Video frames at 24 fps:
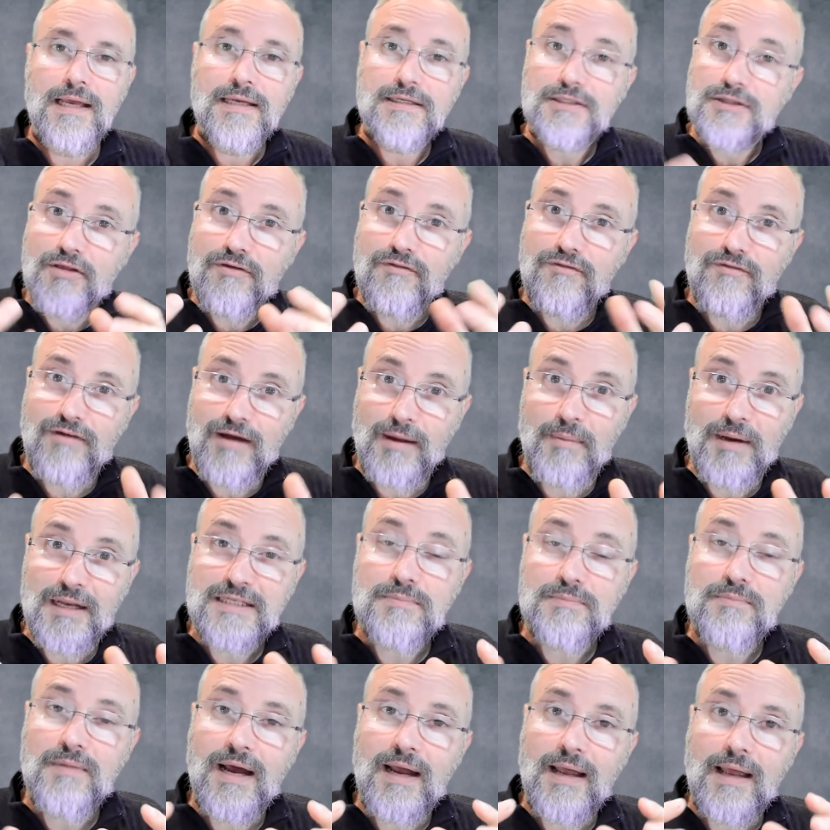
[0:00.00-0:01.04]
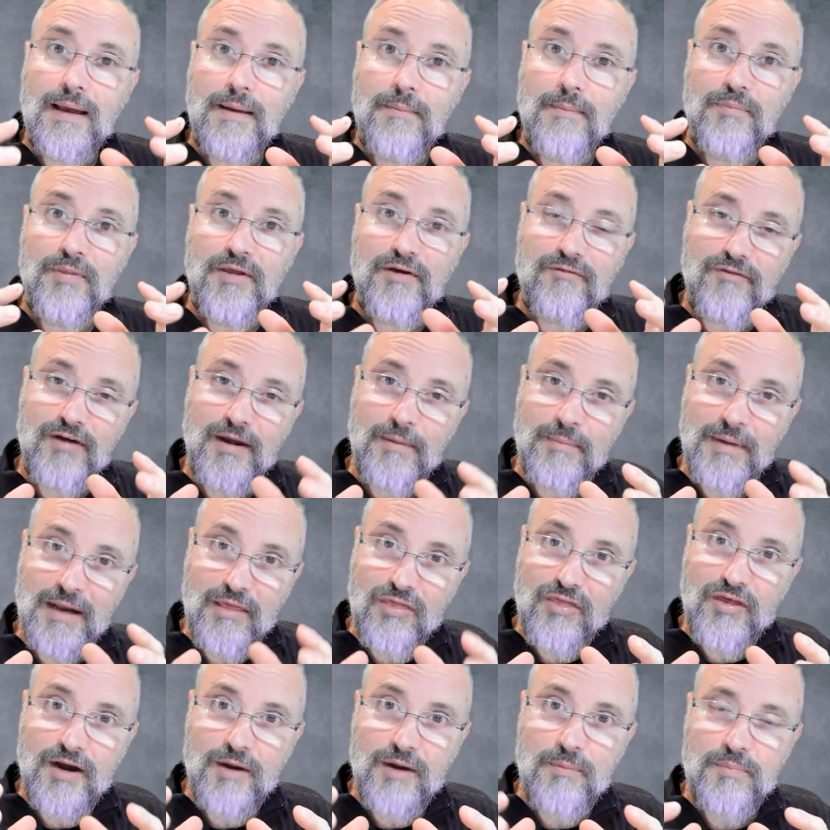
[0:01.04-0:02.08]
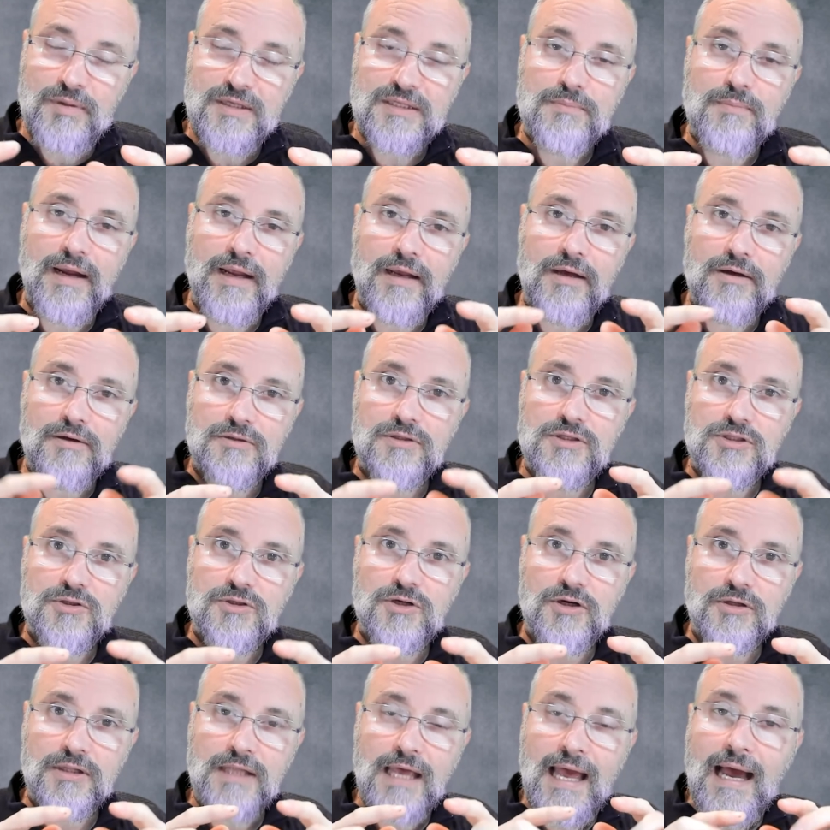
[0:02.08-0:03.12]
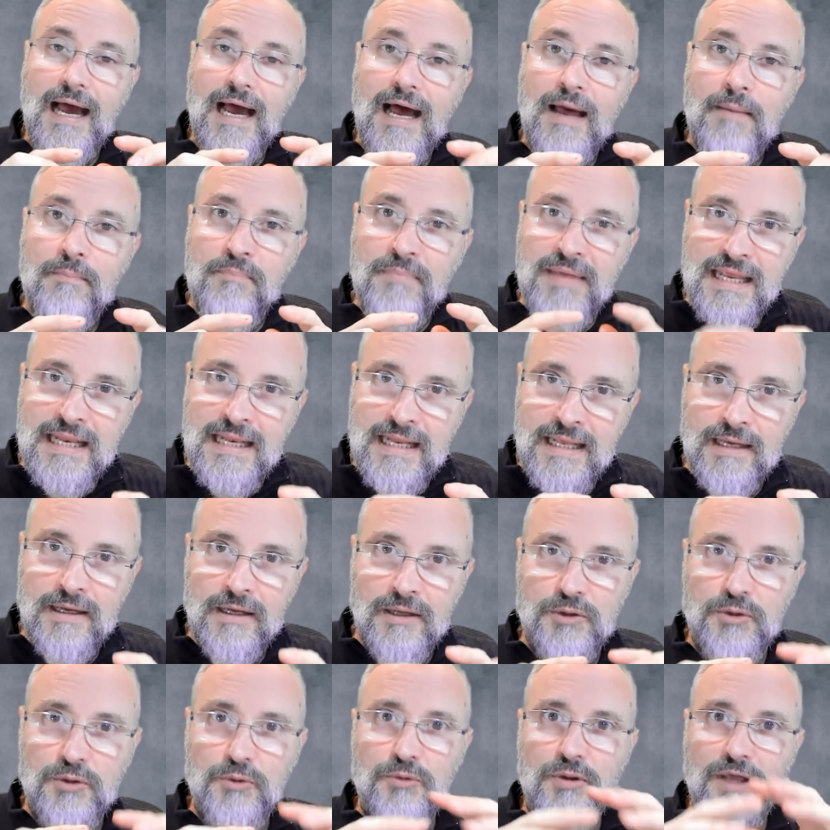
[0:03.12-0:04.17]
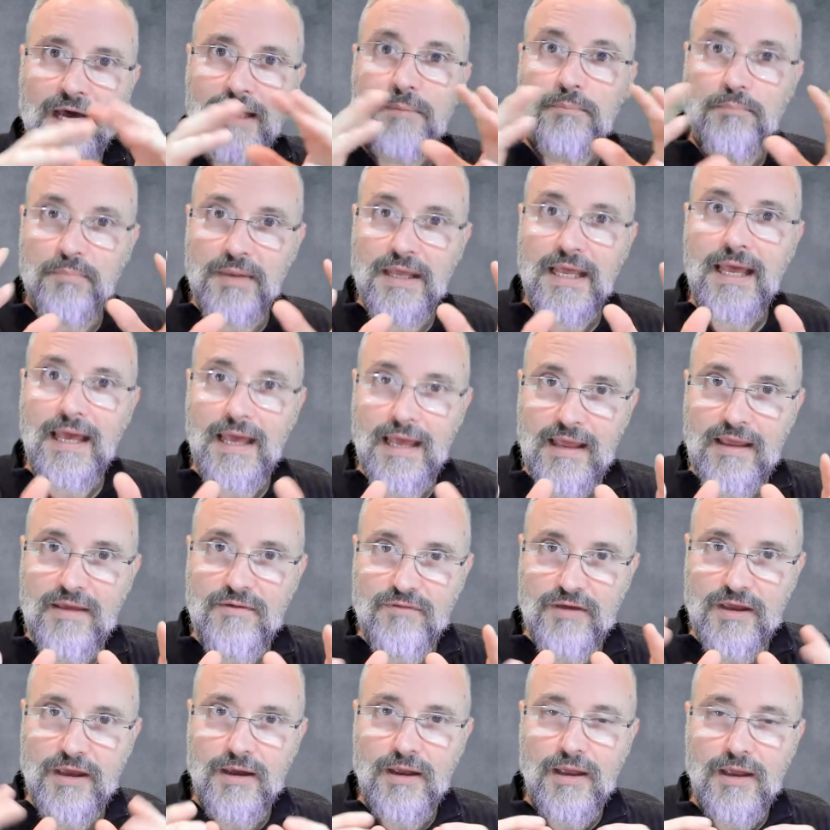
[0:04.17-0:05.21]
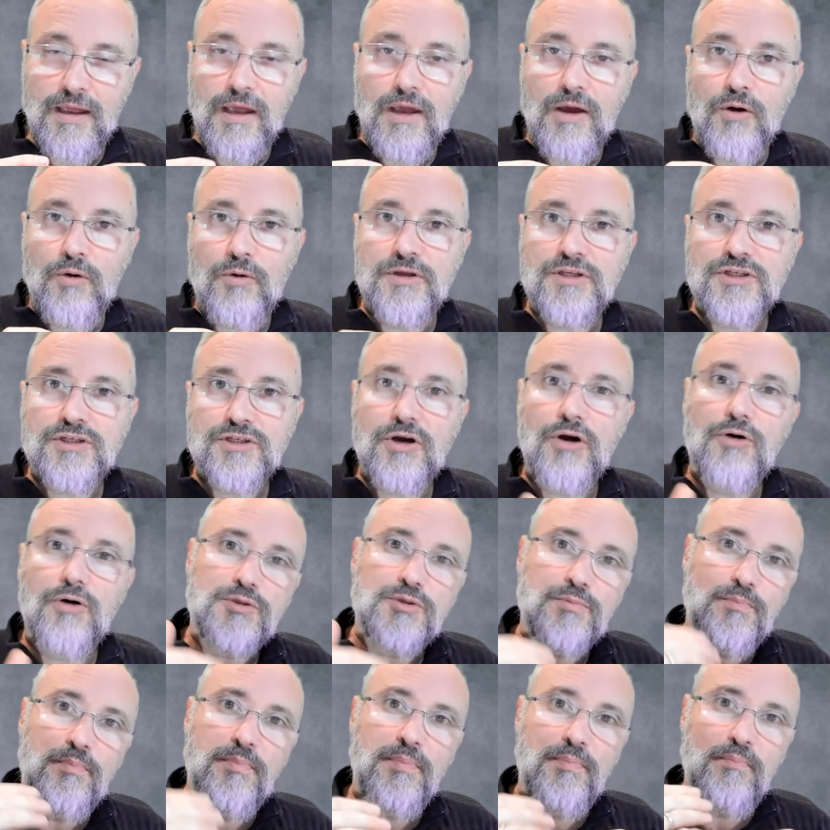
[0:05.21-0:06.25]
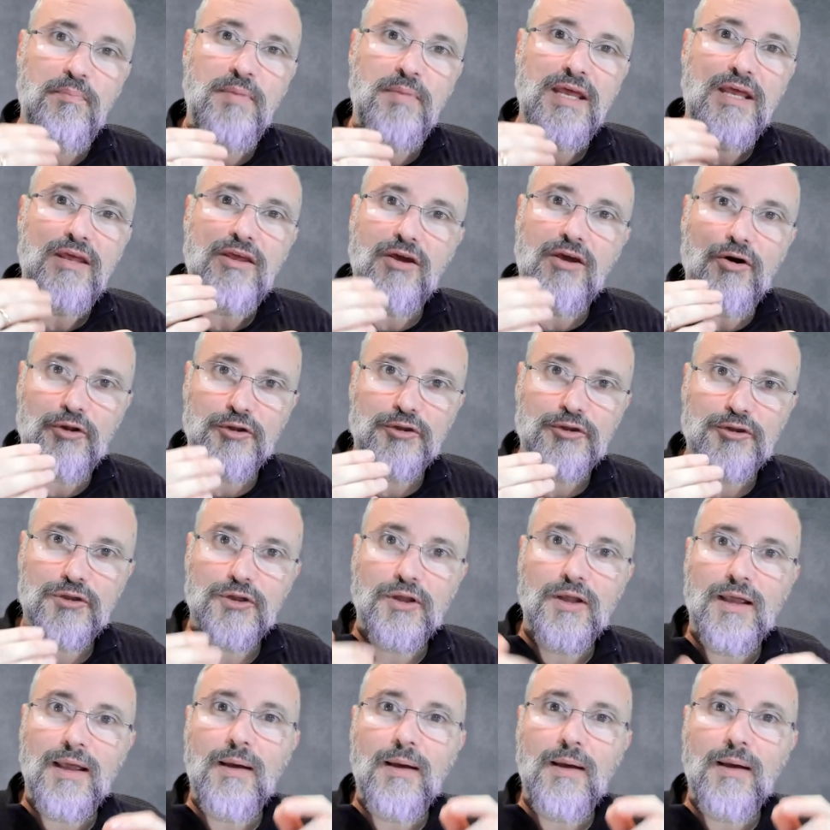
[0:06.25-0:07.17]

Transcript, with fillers: so the families might the family therapist might construct a meaning to that behavior which goes beyond